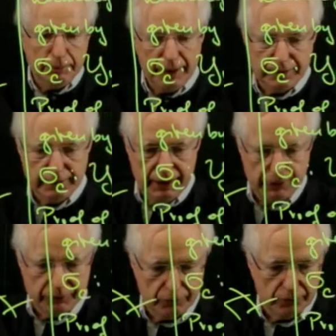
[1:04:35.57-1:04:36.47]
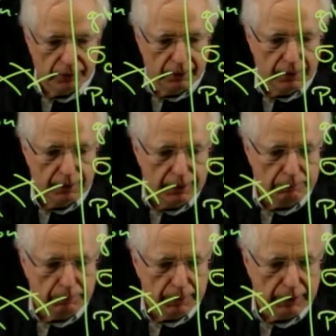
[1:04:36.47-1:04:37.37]
me write it like this.
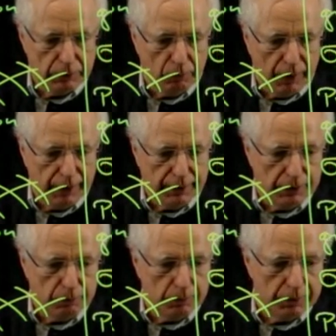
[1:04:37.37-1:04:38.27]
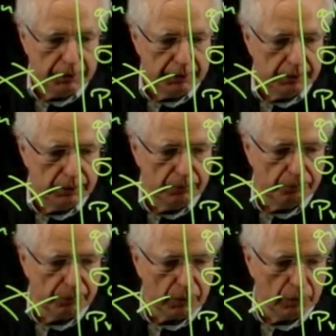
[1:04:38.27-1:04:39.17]
Let me write y equals
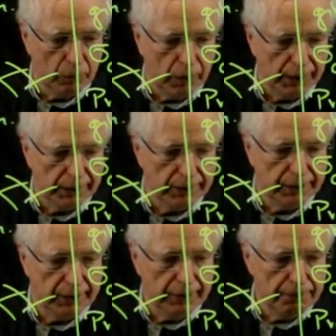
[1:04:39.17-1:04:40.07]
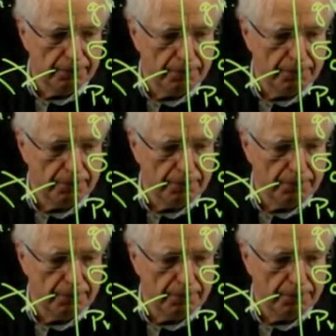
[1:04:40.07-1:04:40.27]
yt